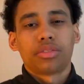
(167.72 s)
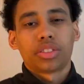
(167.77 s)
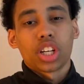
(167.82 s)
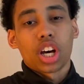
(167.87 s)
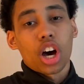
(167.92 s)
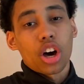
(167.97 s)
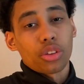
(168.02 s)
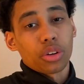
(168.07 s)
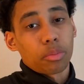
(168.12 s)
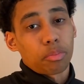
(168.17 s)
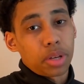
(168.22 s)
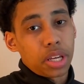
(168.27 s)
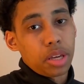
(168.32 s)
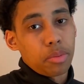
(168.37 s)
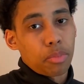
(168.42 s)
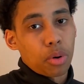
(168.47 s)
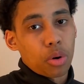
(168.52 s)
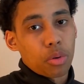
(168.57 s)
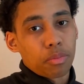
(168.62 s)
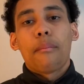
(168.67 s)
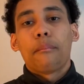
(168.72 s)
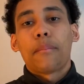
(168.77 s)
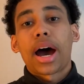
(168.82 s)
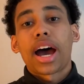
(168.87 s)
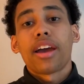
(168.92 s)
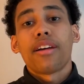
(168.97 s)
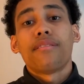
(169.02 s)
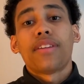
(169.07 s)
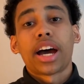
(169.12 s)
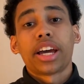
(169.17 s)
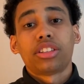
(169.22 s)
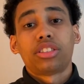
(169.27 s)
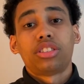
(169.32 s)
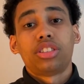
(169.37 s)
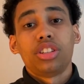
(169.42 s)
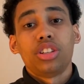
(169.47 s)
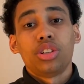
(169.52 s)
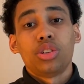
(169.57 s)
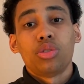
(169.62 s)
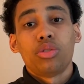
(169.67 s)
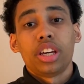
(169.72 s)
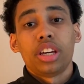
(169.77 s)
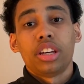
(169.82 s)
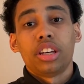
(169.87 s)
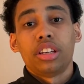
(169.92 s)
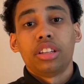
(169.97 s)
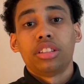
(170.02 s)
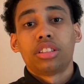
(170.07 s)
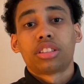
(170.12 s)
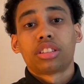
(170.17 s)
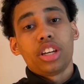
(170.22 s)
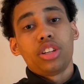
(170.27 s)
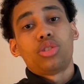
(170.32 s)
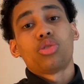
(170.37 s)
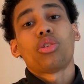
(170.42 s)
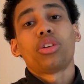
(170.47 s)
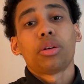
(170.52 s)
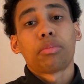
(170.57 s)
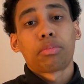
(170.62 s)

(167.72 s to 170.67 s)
to other people. My advice to you is enjoy the